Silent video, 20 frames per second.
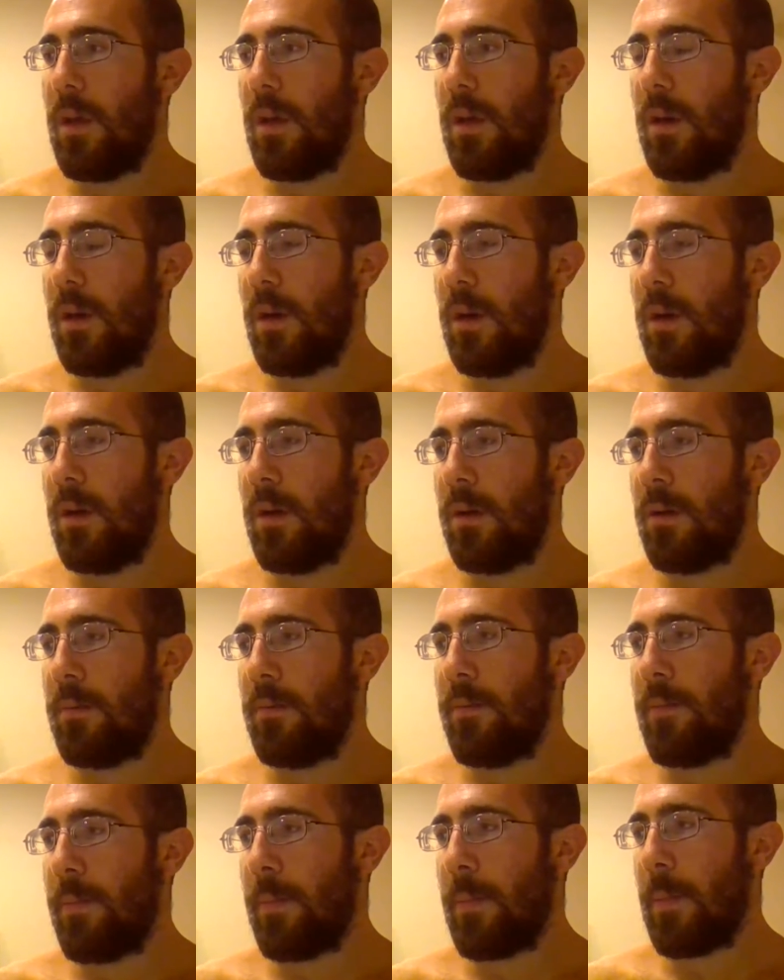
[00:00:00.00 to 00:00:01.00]

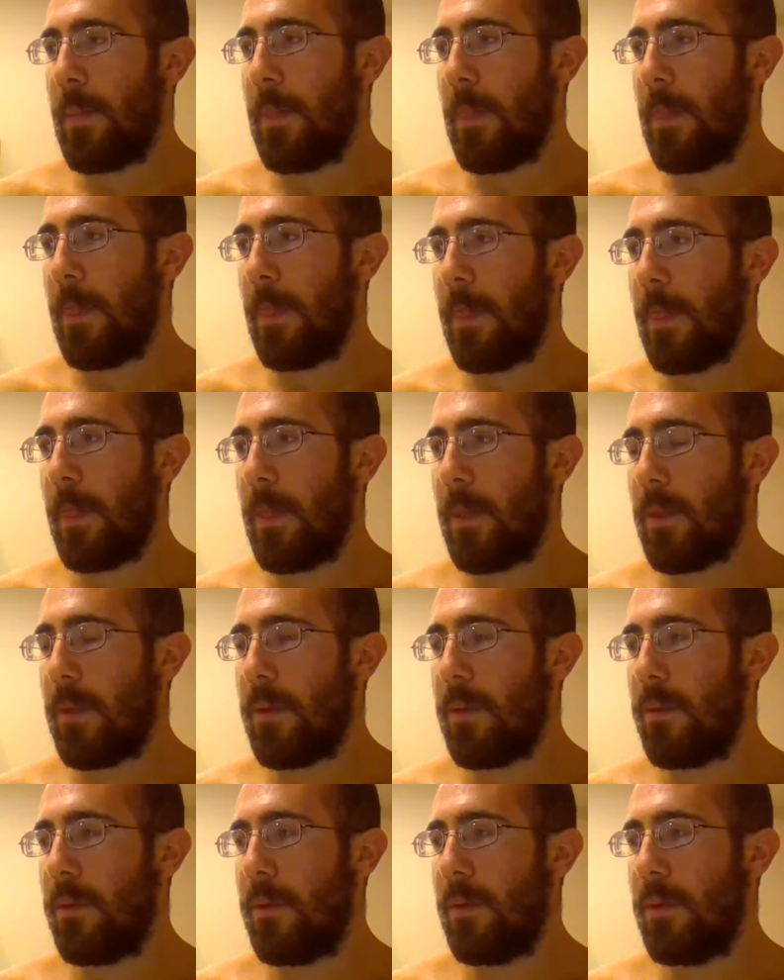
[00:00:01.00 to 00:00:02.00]
Um,
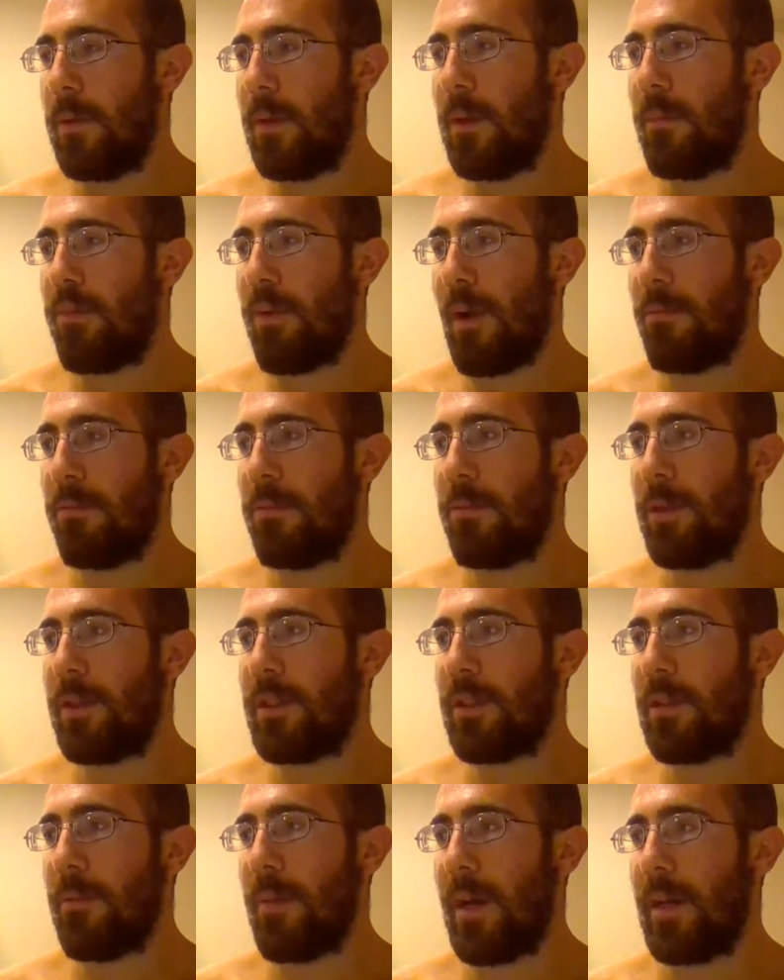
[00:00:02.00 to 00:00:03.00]
and probably
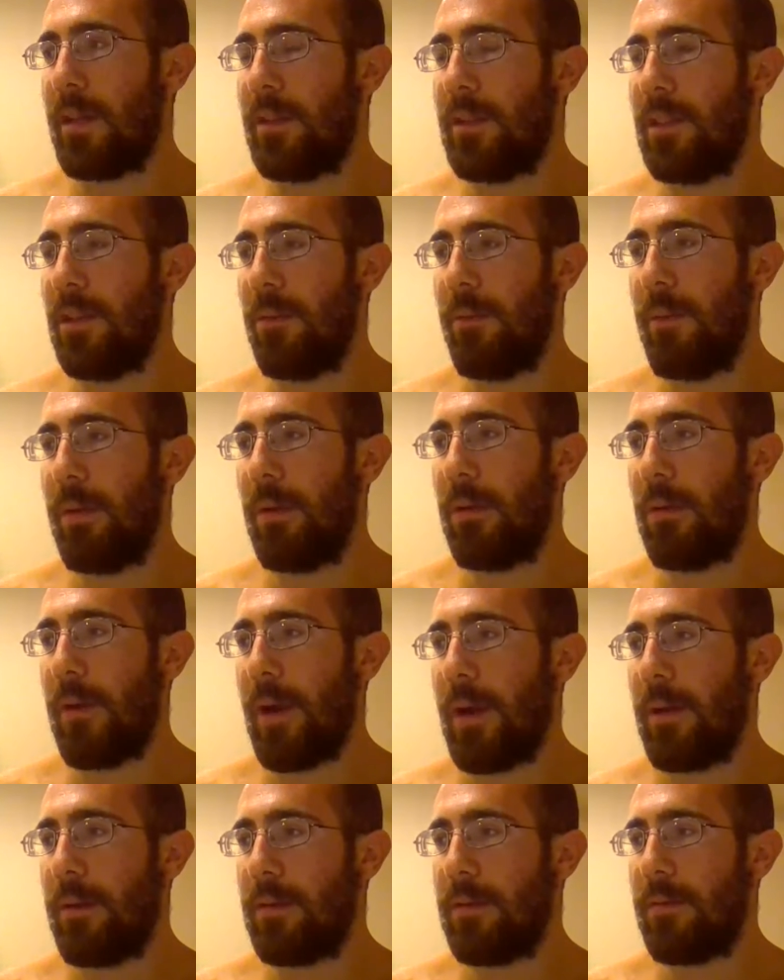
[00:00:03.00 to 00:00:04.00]
some ideal middle
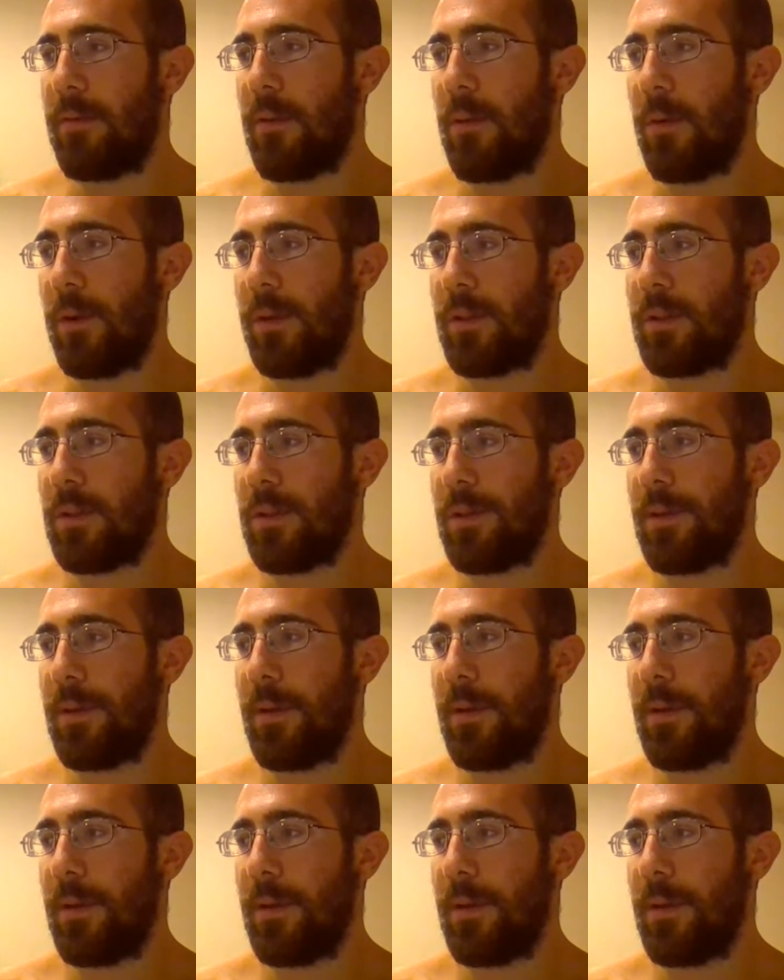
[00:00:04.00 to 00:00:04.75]
ground, of course,